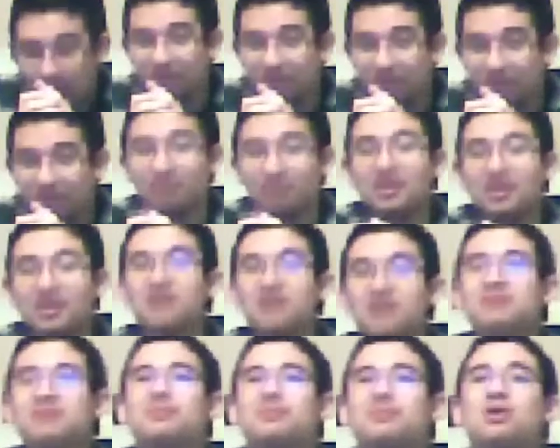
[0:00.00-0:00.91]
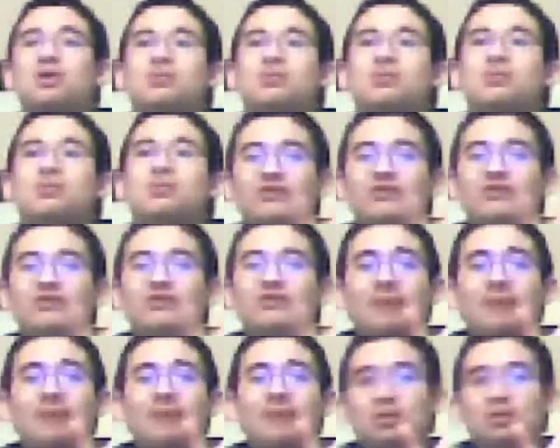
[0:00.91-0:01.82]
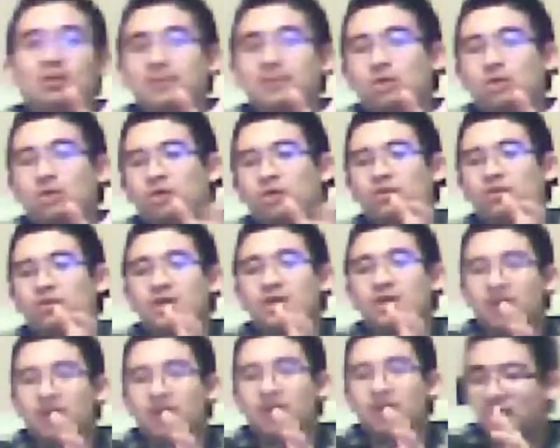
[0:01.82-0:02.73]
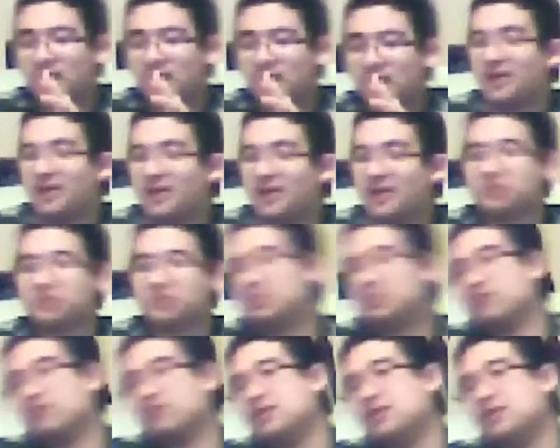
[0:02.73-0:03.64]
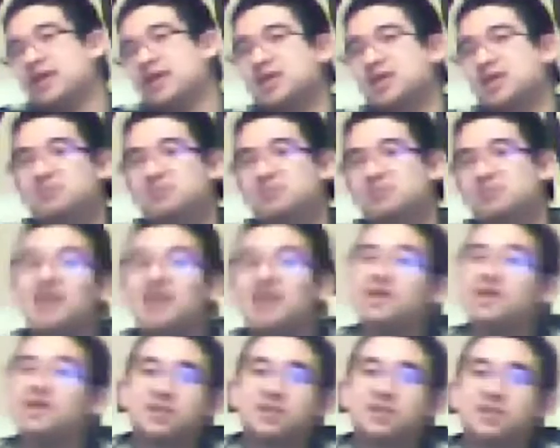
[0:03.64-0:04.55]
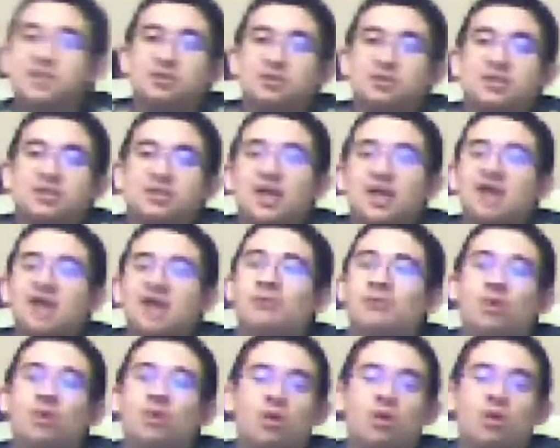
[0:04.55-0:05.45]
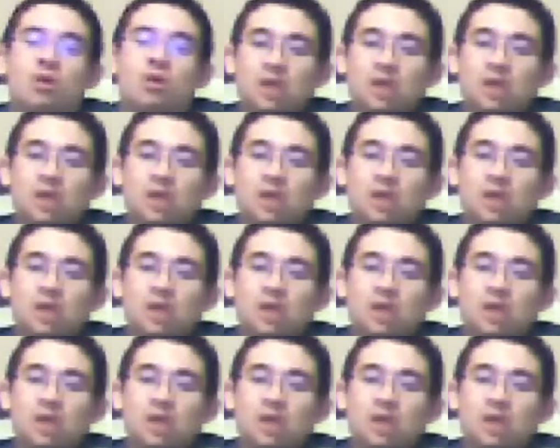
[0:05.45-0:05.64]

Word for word: not a big Pokemon fan, but it'll be cool if we get an announcement of the next main series game or